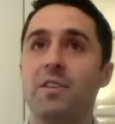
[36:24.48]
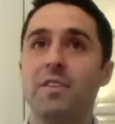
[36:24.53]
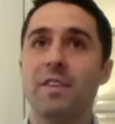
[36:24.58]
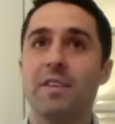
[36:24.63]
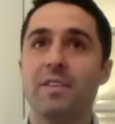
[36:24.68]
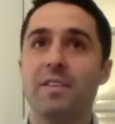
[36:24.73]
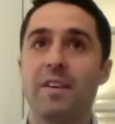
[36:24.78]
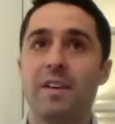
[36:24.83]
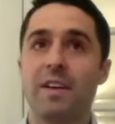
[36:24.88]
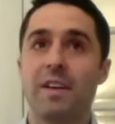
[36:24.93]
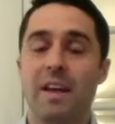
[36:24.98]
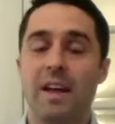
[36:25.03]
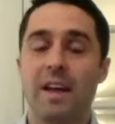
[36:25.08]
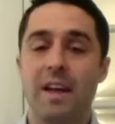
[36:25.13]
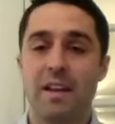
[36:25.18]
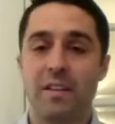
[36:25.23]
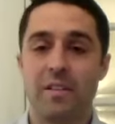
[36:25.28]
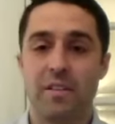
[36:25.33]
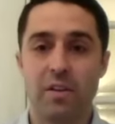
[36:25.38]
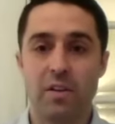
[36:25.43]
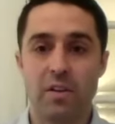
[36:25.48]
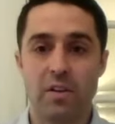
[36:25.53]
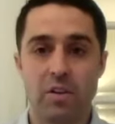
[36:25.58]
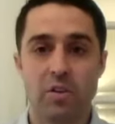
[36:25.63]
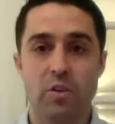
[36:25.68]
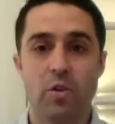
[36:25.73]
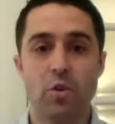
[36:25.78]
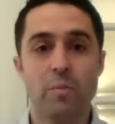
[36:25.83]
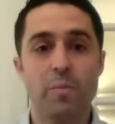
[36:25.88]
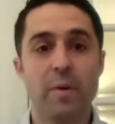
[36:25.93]
does. It's like the, the
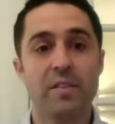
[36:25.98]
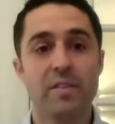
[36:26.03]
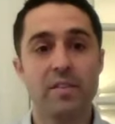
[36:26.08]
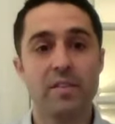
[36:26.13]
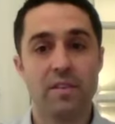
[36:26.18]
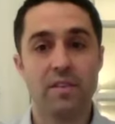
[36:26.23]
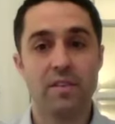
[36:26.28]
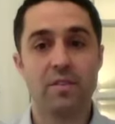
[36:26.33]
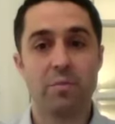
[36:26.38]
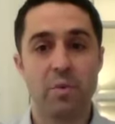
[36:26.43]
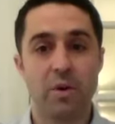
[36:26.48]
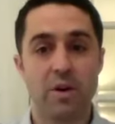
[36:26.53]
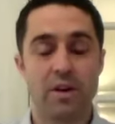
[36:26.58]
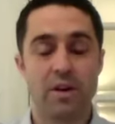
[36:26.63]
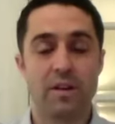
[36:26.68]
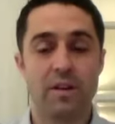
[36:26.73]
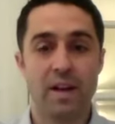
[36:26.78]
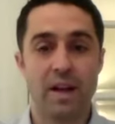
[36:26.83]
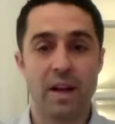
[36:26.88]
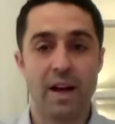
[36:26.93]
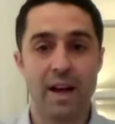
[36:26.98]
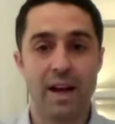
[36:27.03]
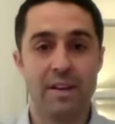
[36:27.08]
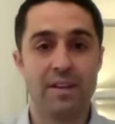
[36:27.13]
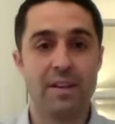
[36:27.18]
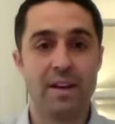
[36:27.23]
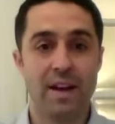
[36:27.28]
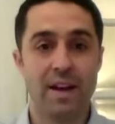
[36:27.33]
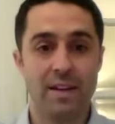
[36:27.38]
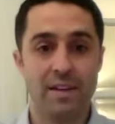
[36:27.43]
two businesses work hand
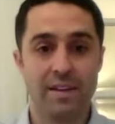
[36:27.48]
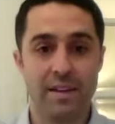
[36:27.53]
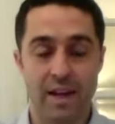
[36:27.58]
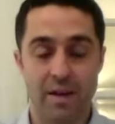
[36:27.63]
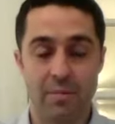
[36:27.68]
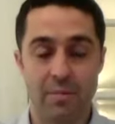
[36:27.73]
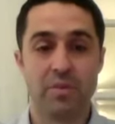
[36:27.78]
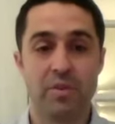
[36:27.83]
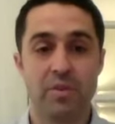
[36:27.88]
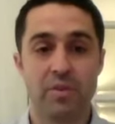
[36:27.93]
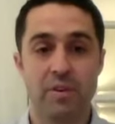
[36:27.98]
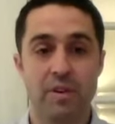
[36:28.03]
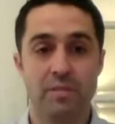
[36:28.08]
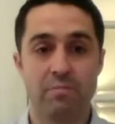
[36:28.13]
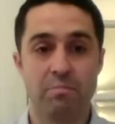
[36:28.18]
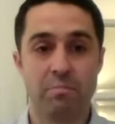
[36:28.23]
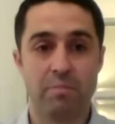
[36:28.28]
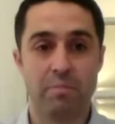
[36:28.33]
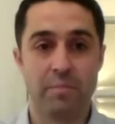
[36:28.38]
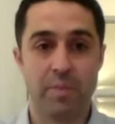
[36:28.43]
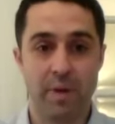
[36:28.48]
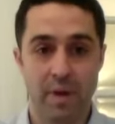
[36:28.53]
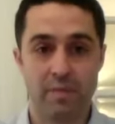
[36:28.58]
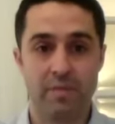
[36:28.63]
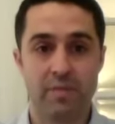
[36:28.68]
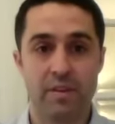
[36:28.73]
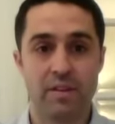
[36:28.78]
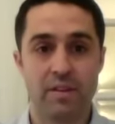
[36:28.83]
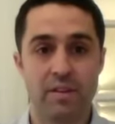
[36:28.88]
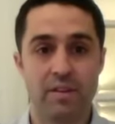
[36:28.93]
in hand absolutely
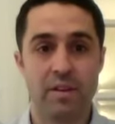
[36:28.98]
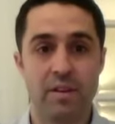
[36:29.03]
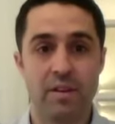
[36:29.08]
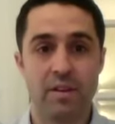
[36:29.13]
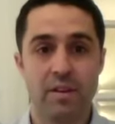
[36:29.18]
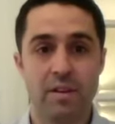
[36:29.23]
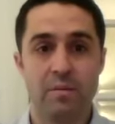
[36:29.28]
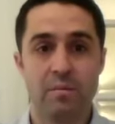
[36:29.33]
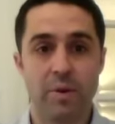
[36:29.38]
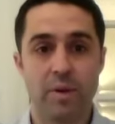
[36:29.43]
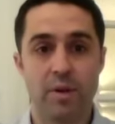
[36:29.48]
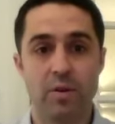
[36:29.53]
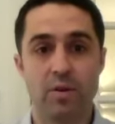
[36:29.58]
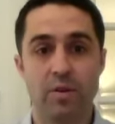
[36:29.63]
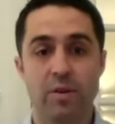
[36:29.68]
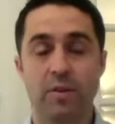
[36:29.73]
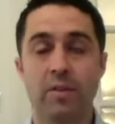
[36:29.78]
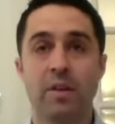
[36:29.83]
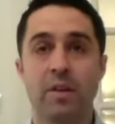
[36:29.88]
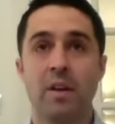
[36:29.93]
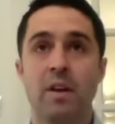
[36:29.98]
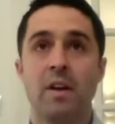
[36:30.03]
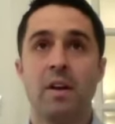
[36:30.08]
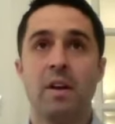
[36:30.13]
perfectly because,